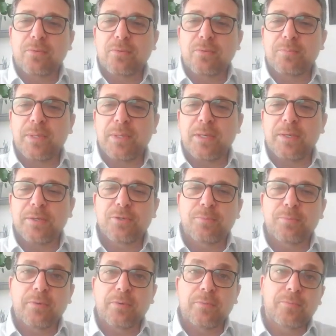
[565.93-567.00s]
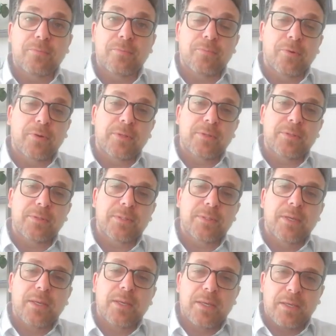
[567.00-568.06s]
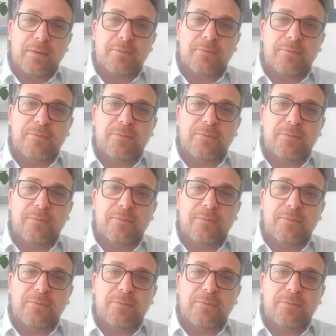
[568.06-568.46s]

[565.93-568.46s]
would be super important if,